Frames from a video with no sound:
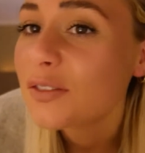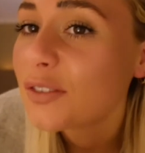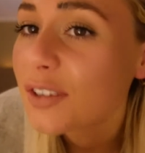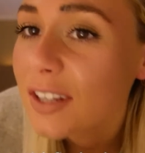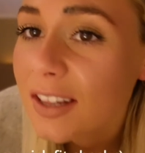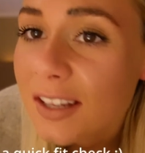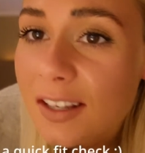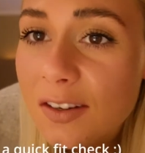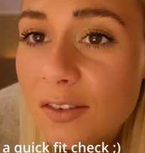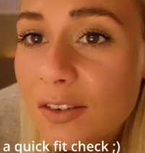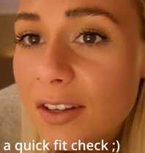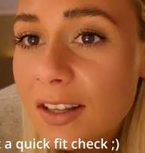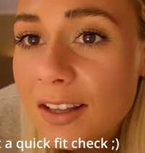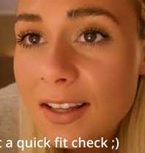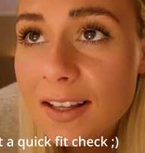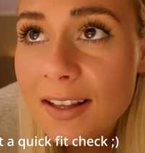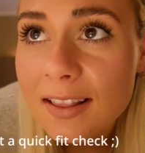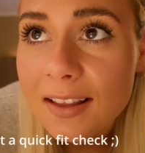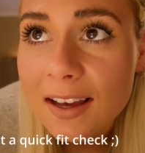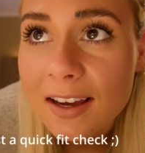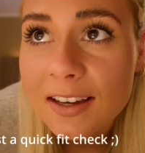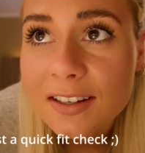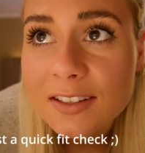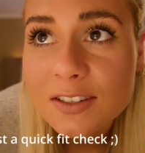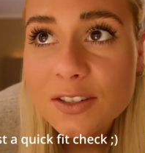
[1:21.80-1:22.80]
really, really
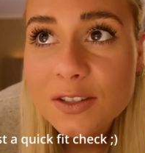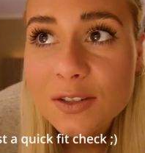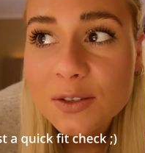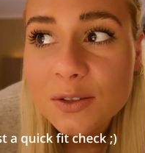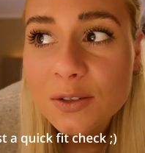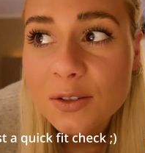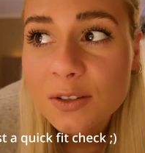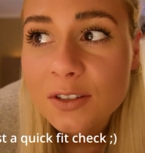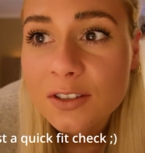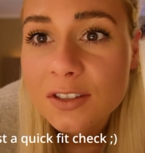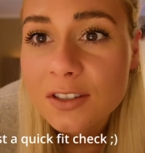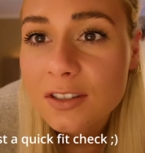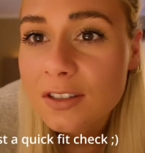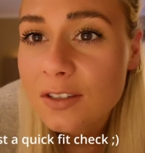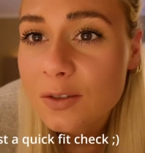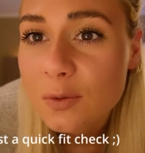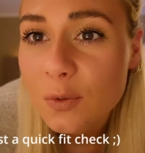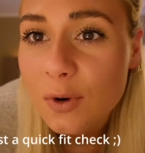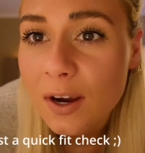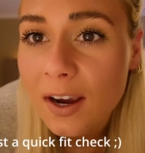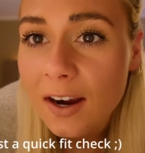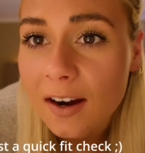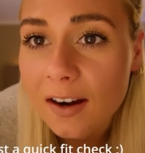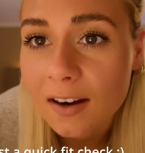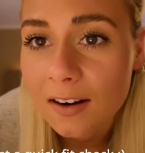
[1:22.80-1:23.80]
like to just
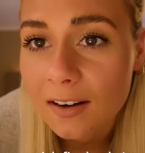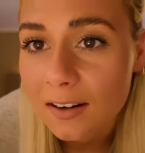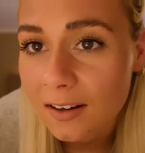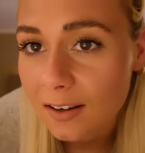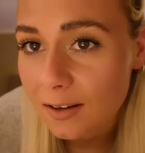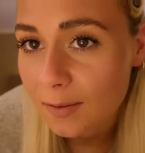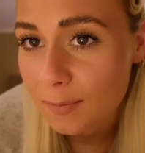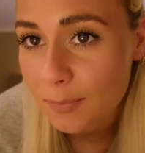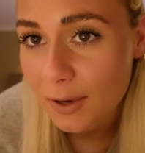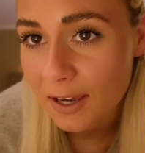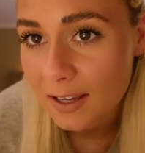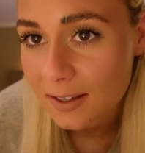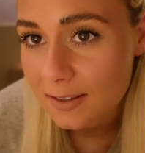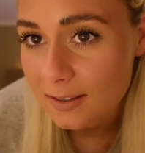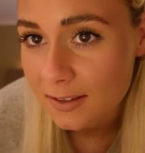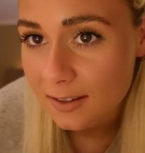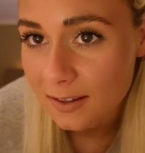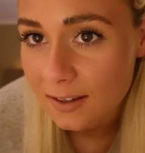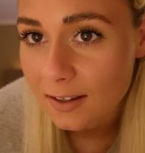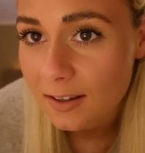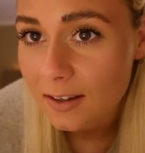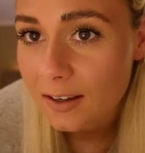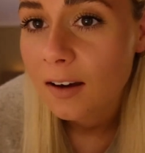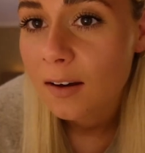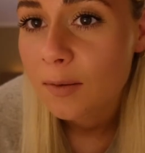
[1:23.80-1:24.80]
wear a
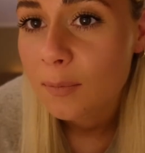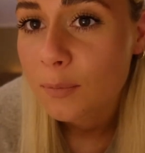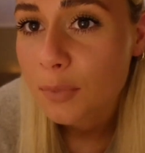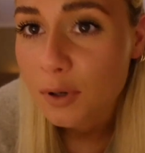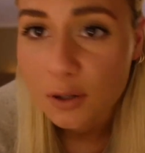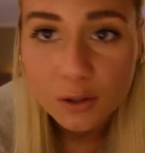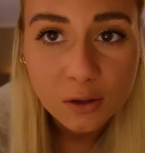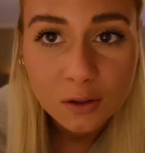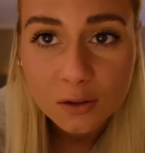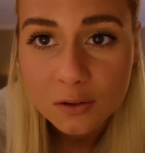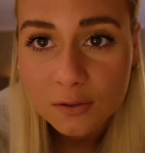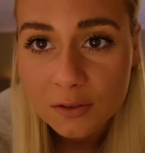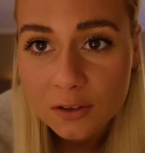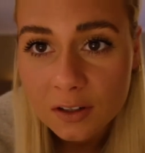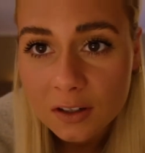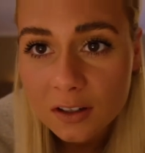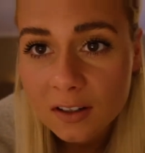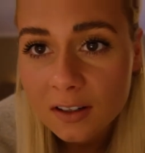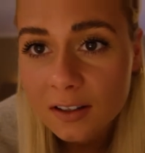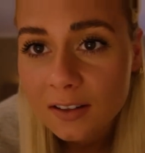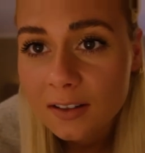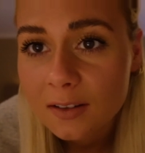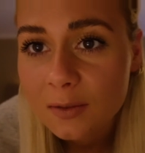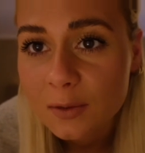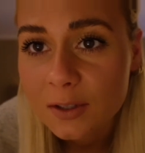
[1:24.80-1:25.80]
basic
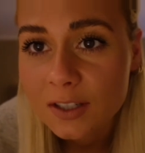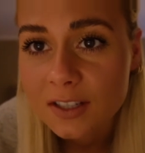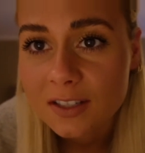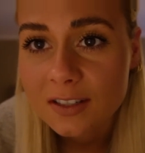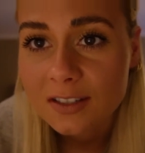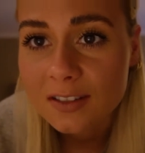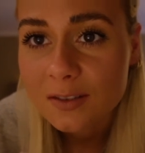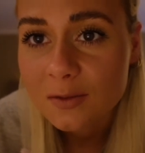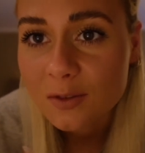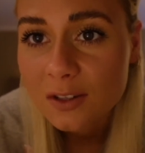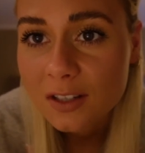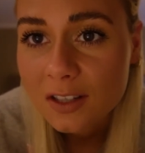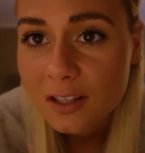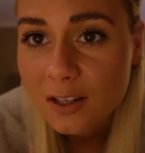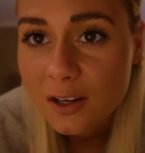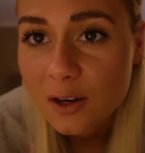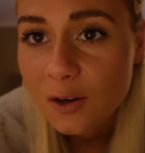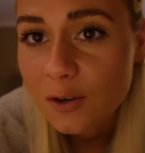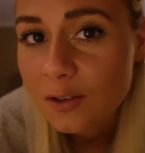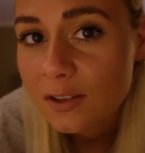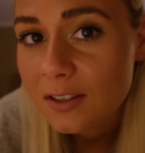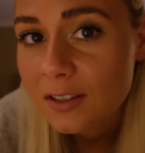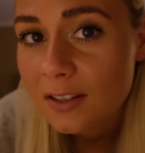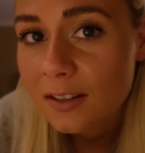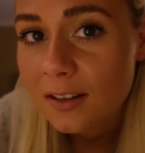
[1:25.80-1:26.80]
pullover, which is really
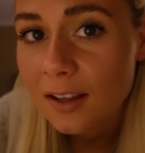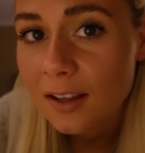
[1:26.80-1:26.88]
cozy,